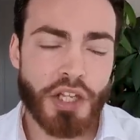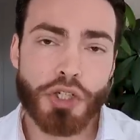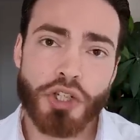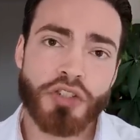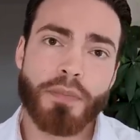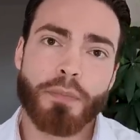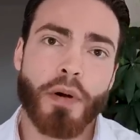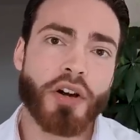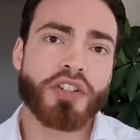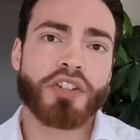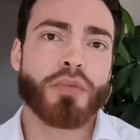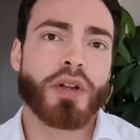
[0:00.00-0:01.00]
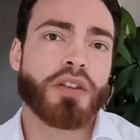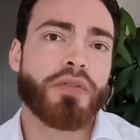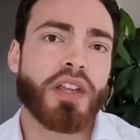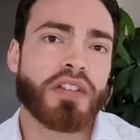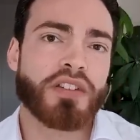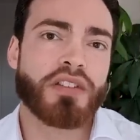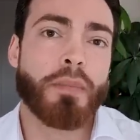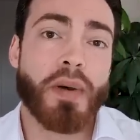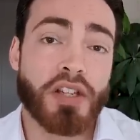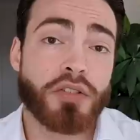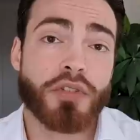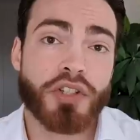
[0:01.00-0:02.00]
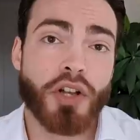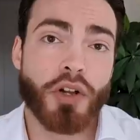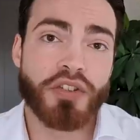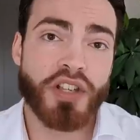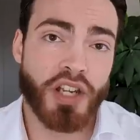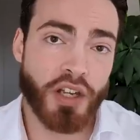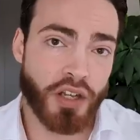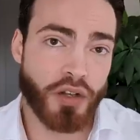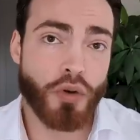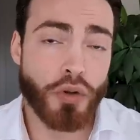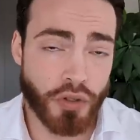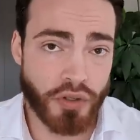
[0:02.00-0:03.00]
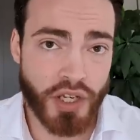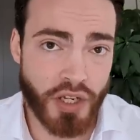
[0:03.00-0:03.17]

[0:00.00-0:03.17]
it just parses what it thinks is the best result in a Google,